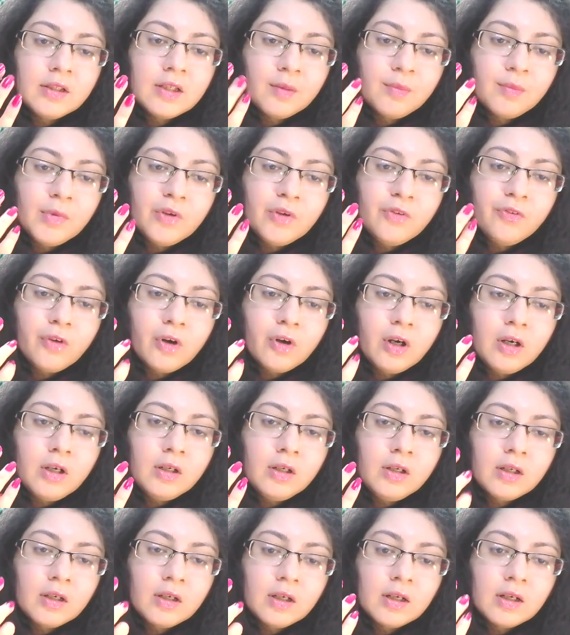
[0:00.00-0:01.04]
W for
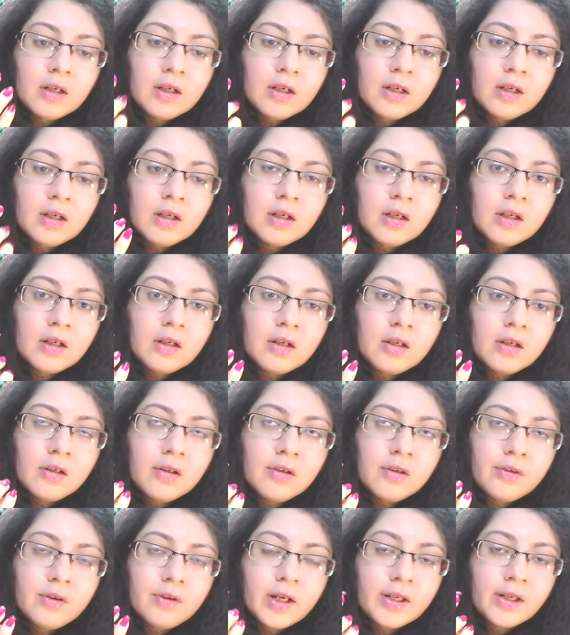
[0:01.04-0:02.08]

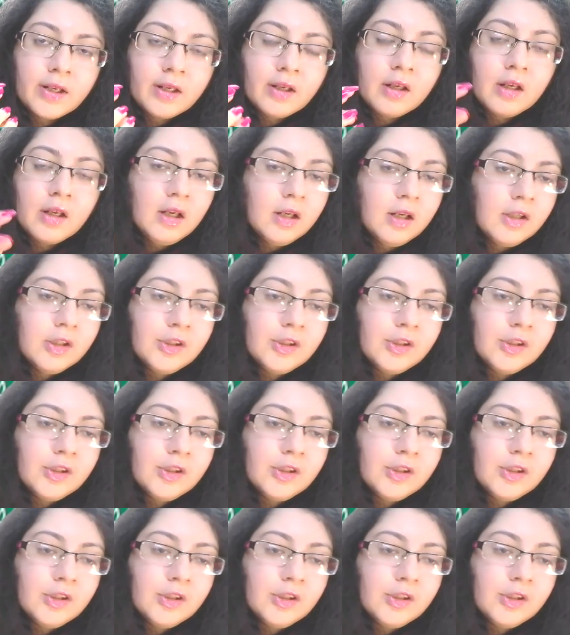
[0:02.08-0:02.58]
writing.